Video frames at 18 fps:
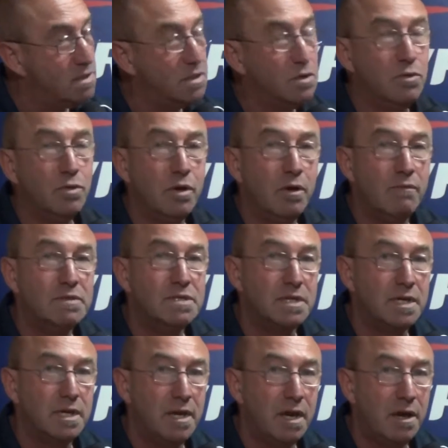good,
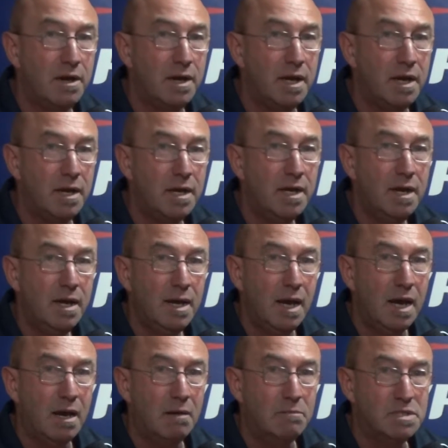obviously, no doubt.
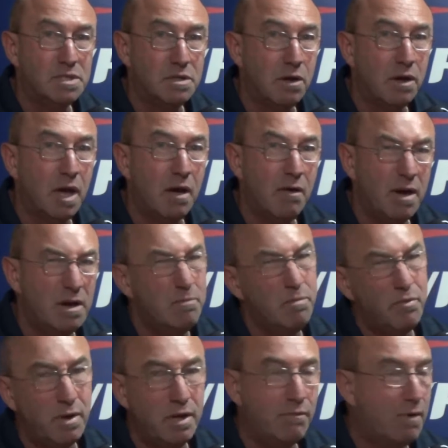Stocko had
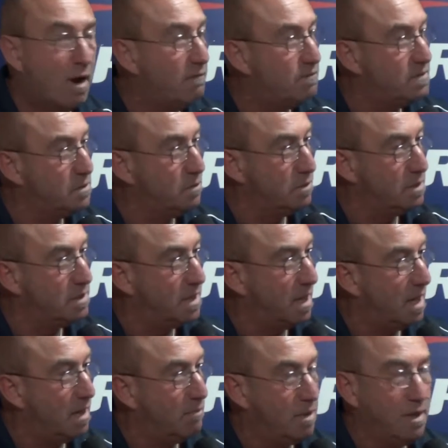a pretty rough sort of
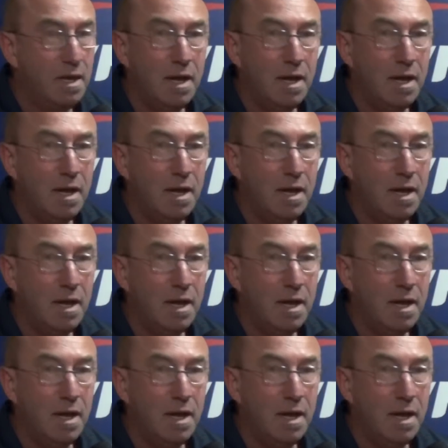day, but